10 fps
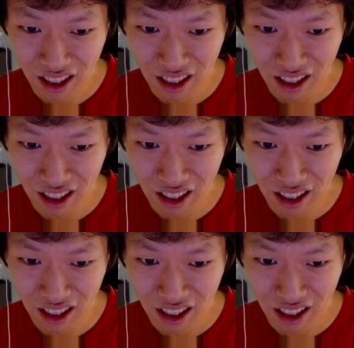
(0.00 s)
Every
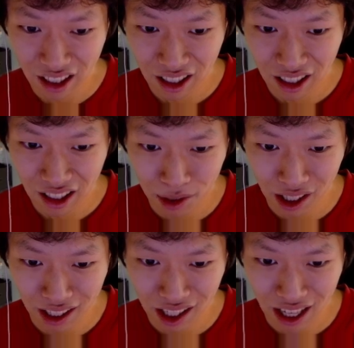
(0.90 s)
2 seconds, Brahm's
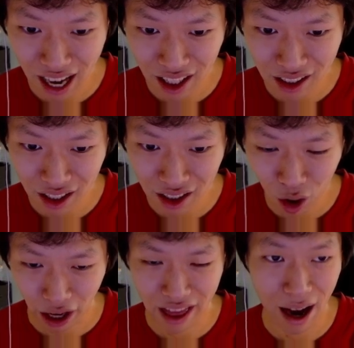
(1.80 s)
next attack...
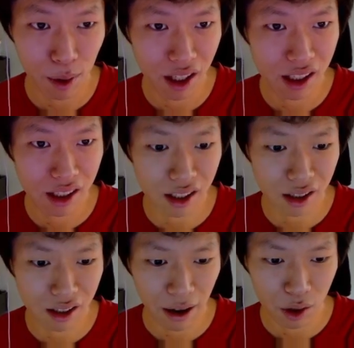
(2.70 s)
Okay, that
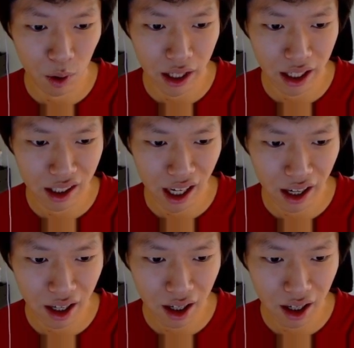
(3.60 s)
was what this said.